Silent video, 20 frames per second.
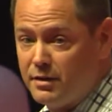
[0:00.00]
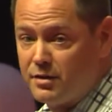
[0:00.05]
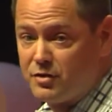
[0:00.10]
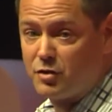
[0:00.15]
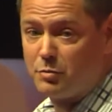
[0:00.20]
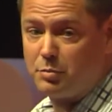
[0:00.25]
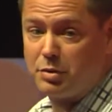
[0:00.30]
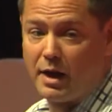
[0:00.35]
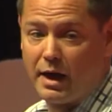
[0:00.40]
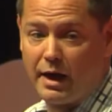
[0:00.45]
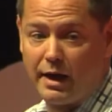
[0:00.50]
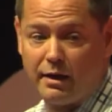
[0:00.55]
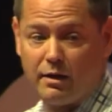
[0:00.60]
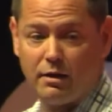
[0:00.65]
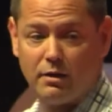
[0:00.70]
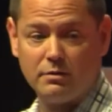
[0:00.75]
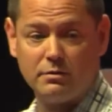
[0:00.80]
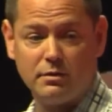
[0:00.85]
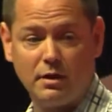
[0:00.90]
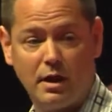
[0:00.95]

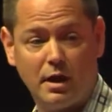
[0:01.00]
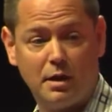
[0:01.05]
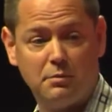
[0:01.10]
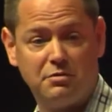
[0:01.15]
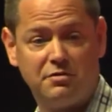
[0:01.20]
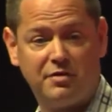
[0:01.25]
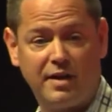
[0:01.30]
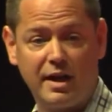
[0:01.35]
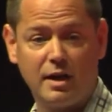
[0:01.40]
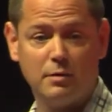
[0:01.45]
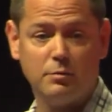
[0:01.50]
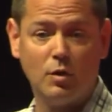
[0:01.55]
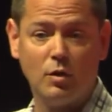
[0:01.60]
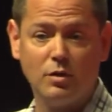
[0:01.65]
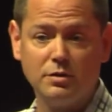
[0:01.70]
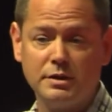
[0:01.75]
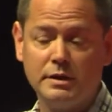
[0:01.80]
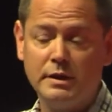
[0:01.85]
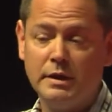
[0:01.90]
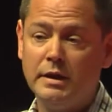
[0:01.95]
supplier,
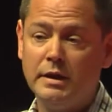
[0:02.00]
Firebolt.